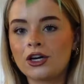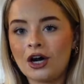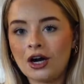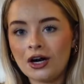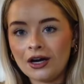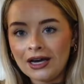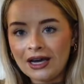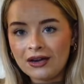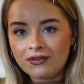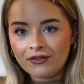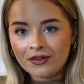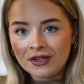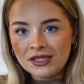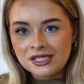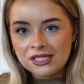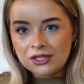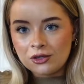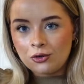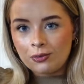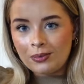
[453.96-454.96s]
Cut every
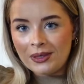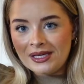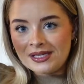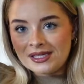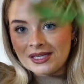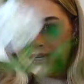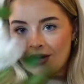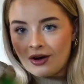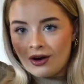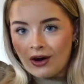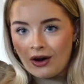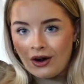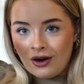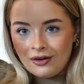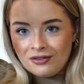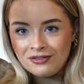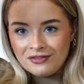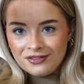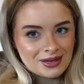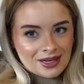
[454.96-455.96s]
single piece in
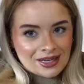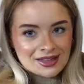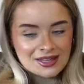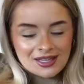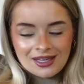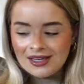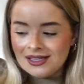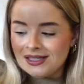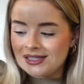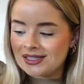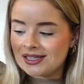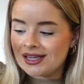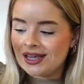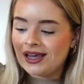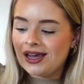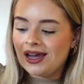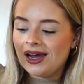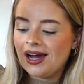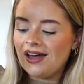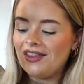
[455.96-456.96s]
half like this,
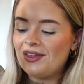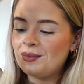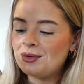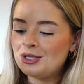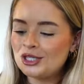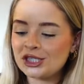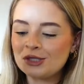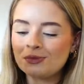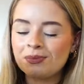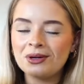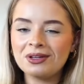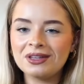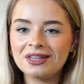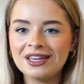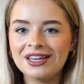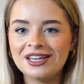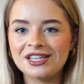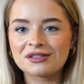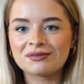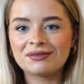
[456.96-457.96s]
and then we just put
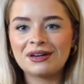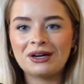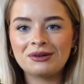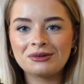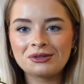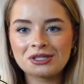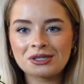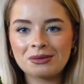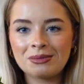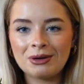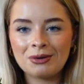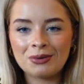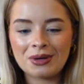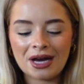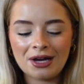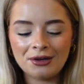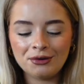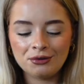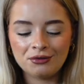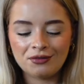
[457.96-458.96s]
these round some little
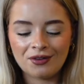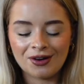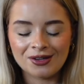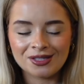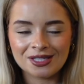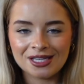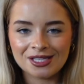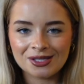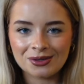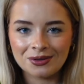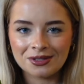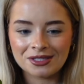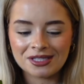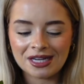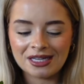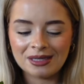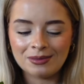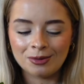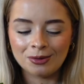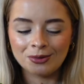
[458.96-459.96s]
candle vases on the
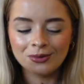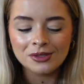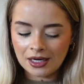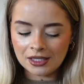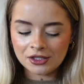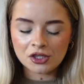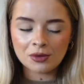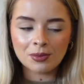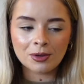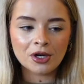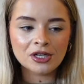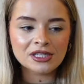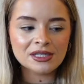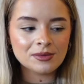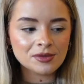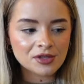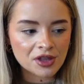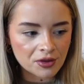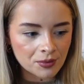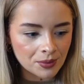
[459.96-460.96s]
tables. And so because it
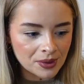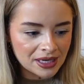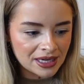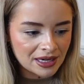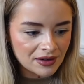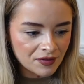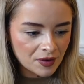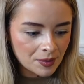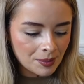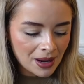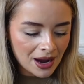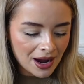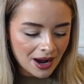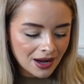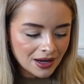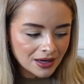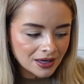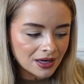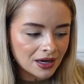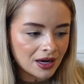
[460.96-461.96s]
was three in every
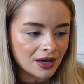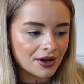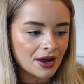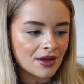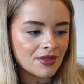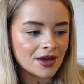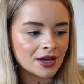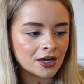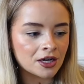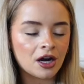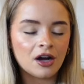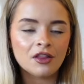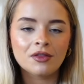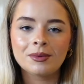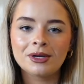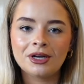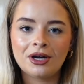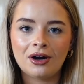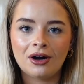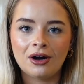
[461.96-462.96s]
pack, and I then cut them
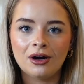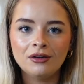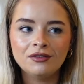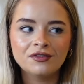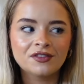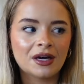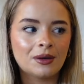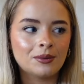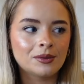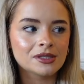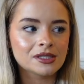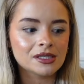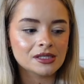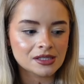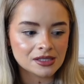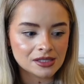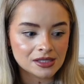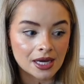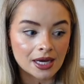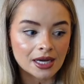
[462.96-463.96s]
in half, that was
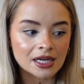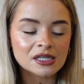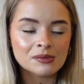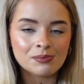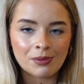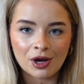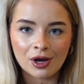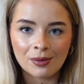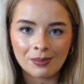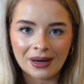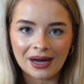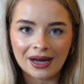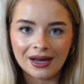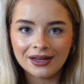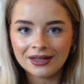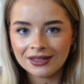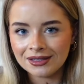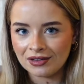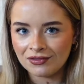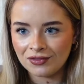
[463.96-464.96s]
six per
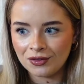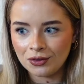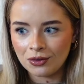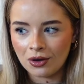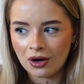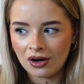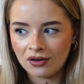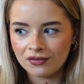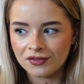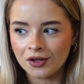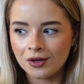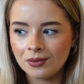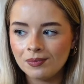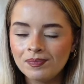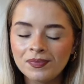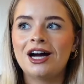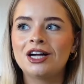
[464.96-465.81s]
pack if you halve them.